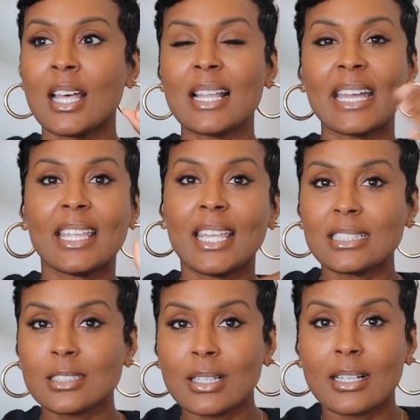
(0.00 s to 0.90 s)
like
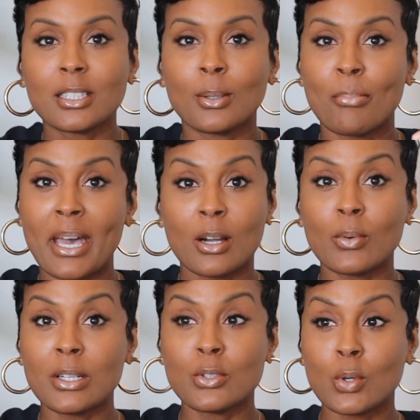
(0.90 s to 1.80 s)
cancel out the
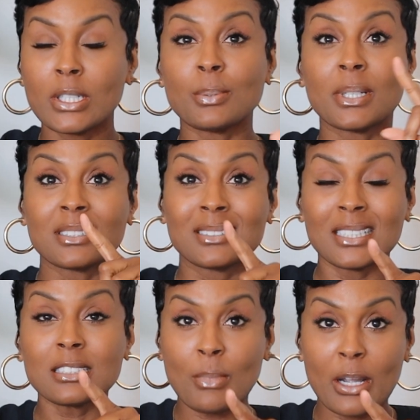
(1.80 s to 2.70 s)
background noise, because
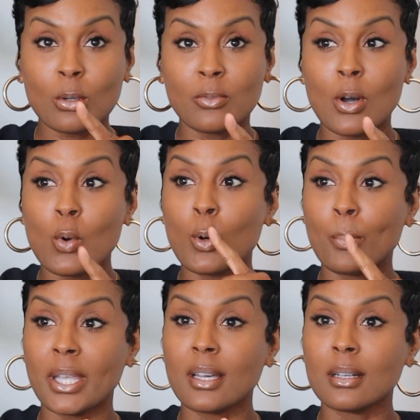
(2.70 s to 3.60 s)
this microphone will
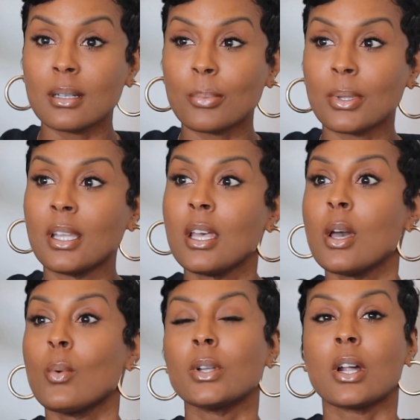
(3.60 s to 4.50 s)
pick up
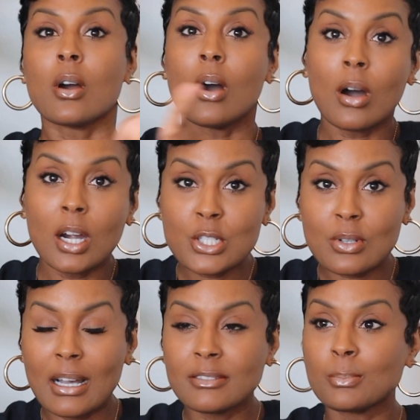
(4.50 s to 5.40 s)
when a car
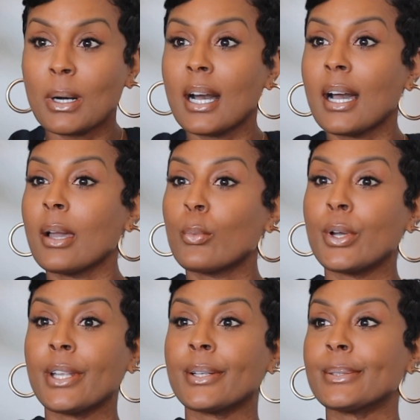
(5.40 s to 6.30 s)
drives by,
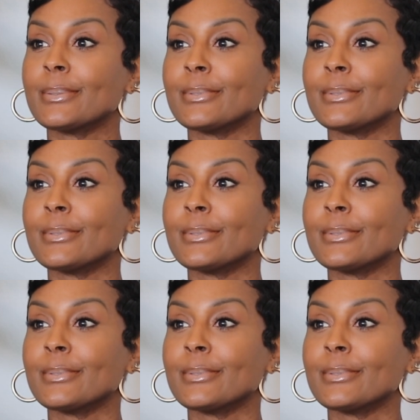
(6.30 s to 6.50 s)
when